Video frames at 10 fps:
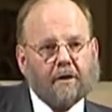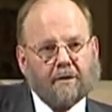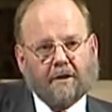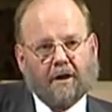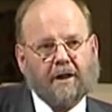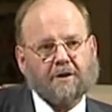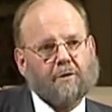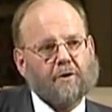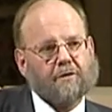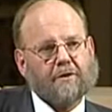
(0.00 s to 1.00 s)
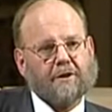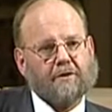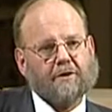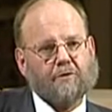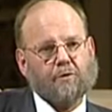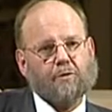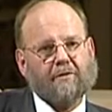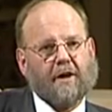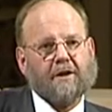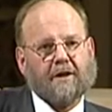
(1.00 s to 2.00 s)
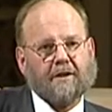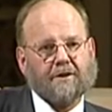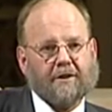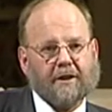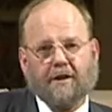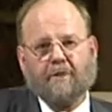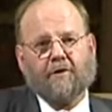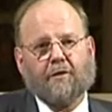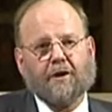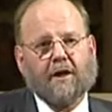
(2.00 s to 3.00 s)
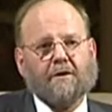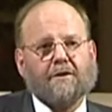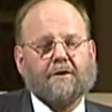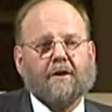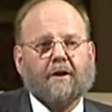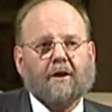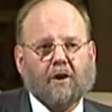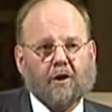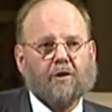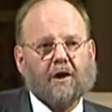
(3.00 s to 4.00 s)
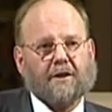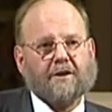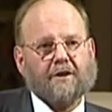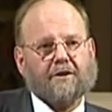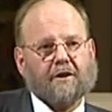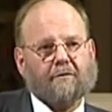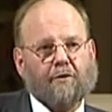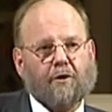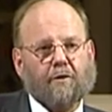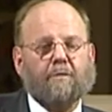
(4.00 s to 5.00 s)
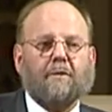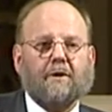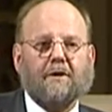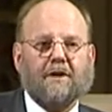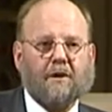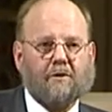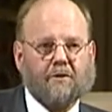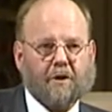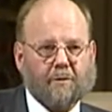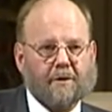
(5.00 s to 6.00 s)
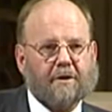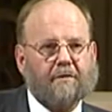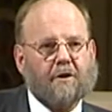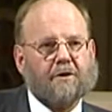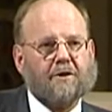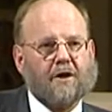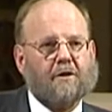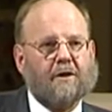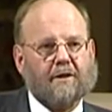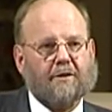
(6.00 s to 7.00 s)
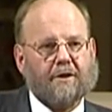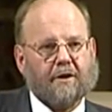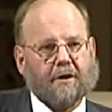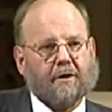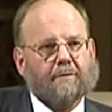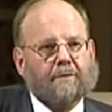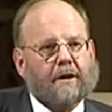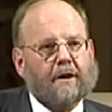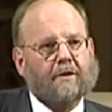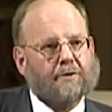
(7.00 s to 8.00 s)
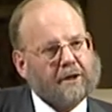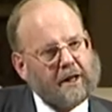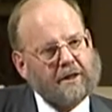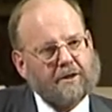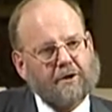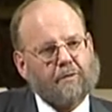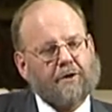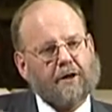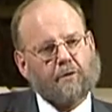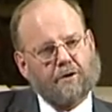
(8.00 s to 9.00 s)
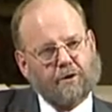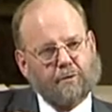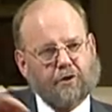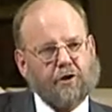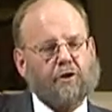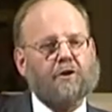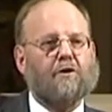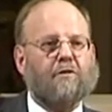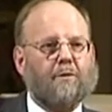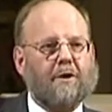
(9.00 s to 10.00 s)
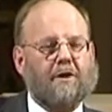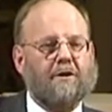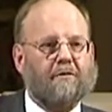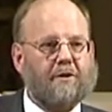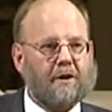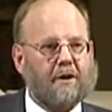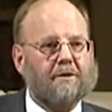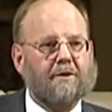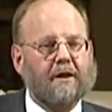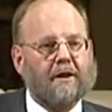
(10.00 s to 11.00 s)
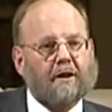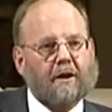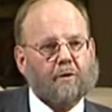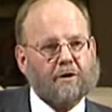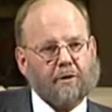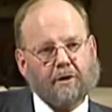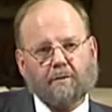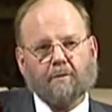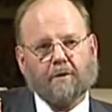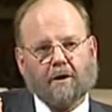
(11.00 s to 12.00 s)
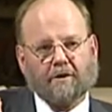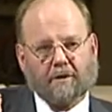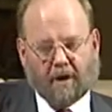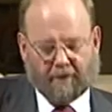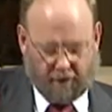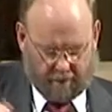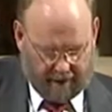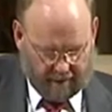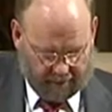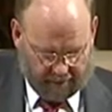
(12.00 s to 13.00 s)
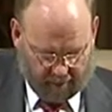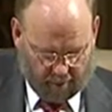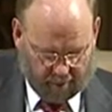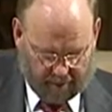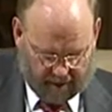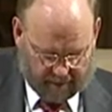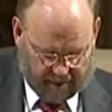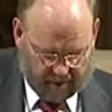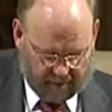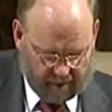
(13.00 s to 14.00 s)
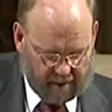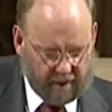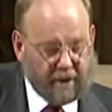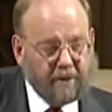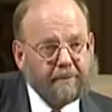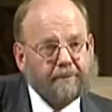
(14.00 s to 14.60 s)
And I guess most of us in this room will have had an anesthetic, if nothing else, a local anesthetic for dental treatment, if not a general anesthetic. So again, it's something which has matured over a period of years and which we have great benefit from and perhaps take for granted.